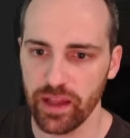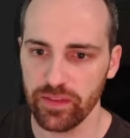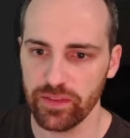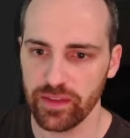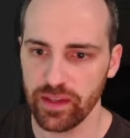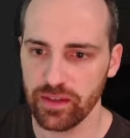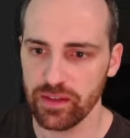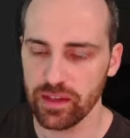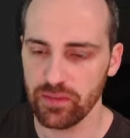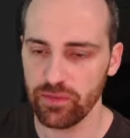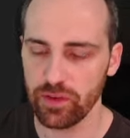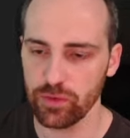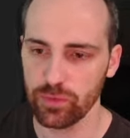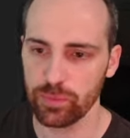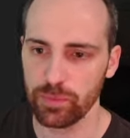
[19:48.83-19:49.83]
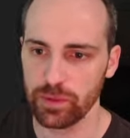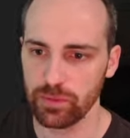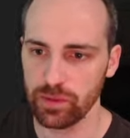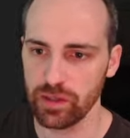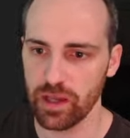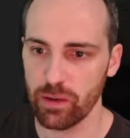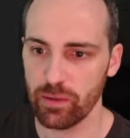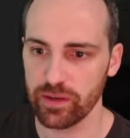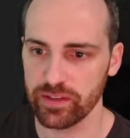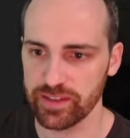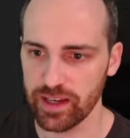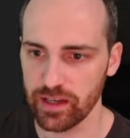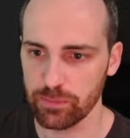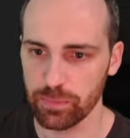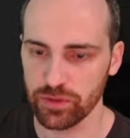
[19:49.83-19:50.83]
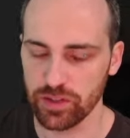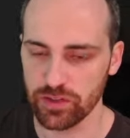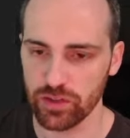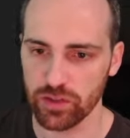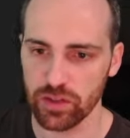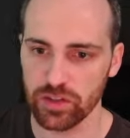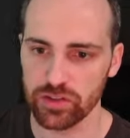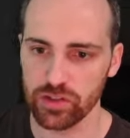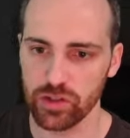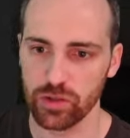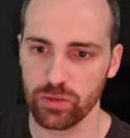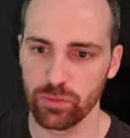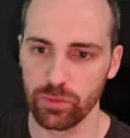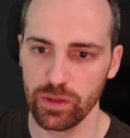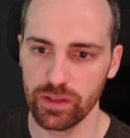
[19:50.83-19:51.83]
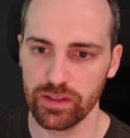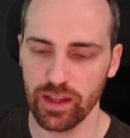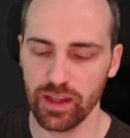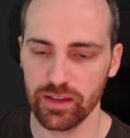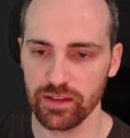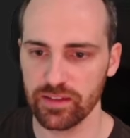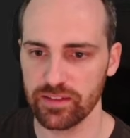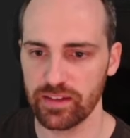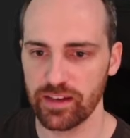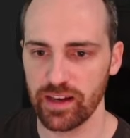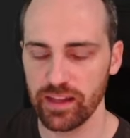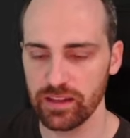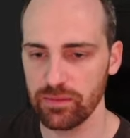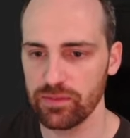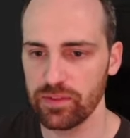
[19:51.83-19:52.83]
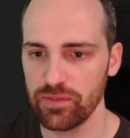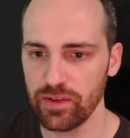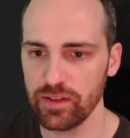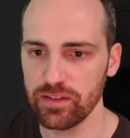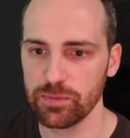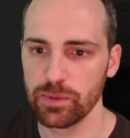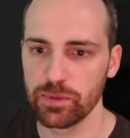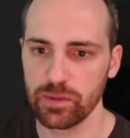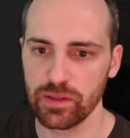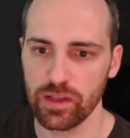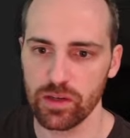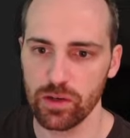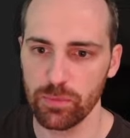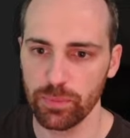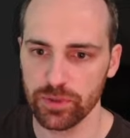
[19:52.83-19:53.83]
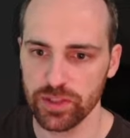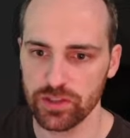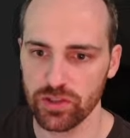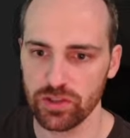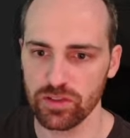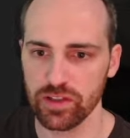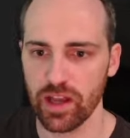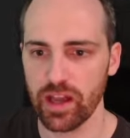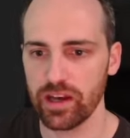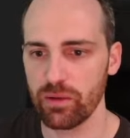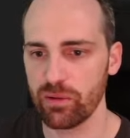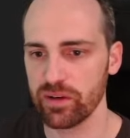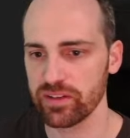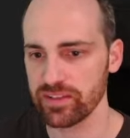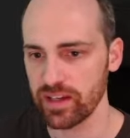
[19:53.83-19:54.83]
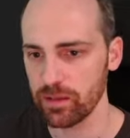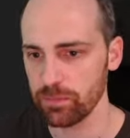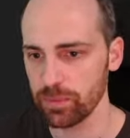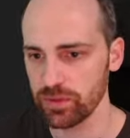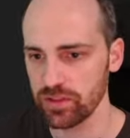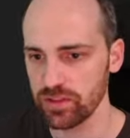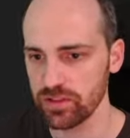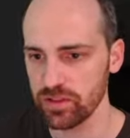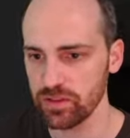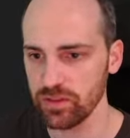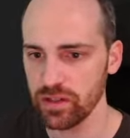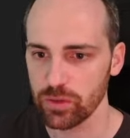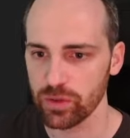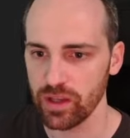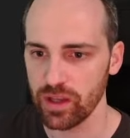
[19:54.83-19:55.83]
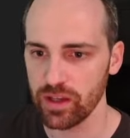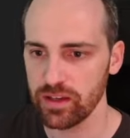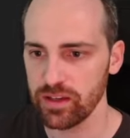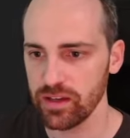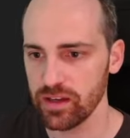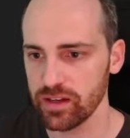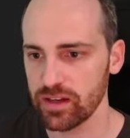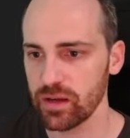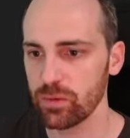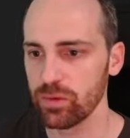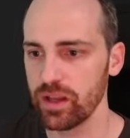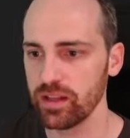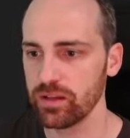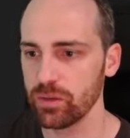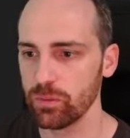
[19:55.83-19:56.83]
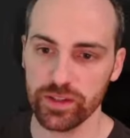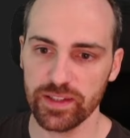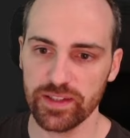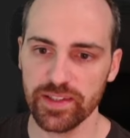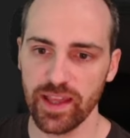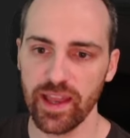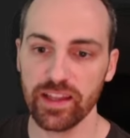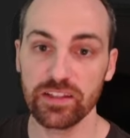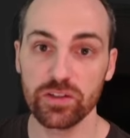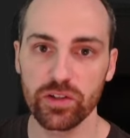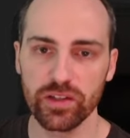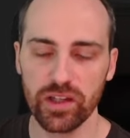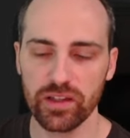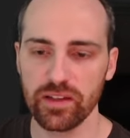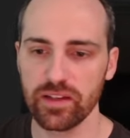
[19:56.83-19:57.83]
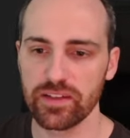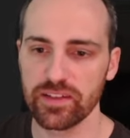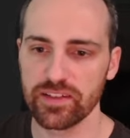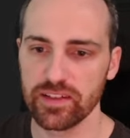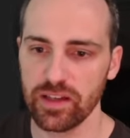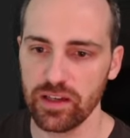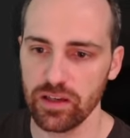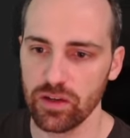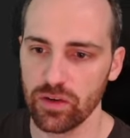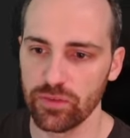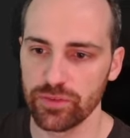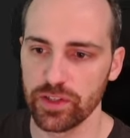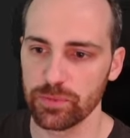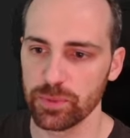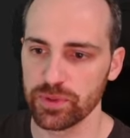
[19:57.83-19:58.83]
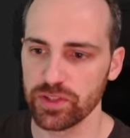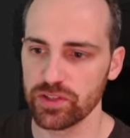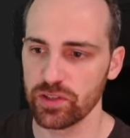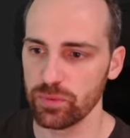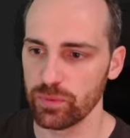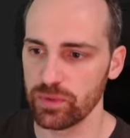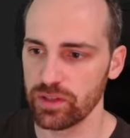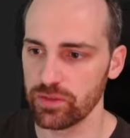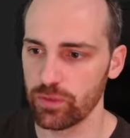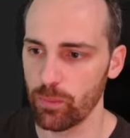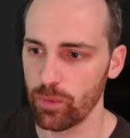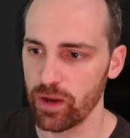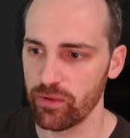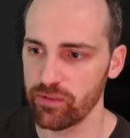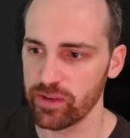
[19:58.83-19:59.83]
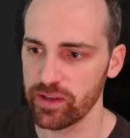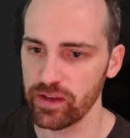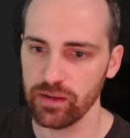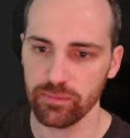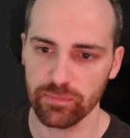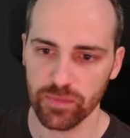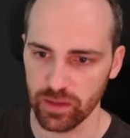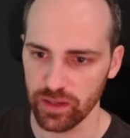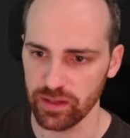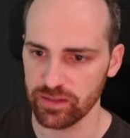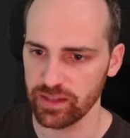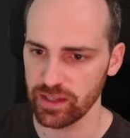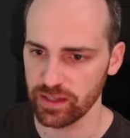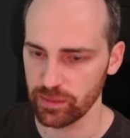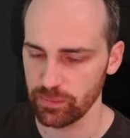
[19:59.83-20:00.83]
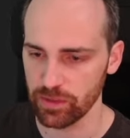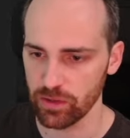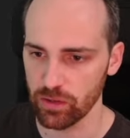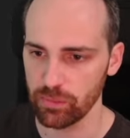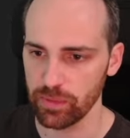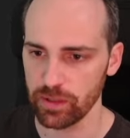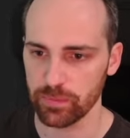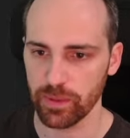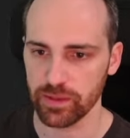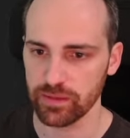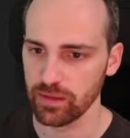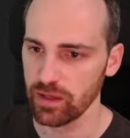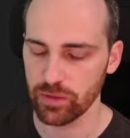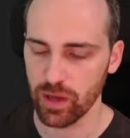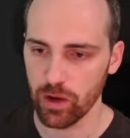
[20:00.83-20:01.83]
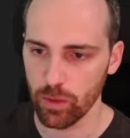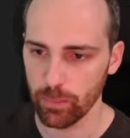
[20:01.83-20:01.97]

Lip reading: and then the difference between our desired position. So we'll take this relative difference between the known positions and our desired position to then here calculate what is the x-coordinate in the screen of this position with this formula here, okay? It's a little bit complex, but you can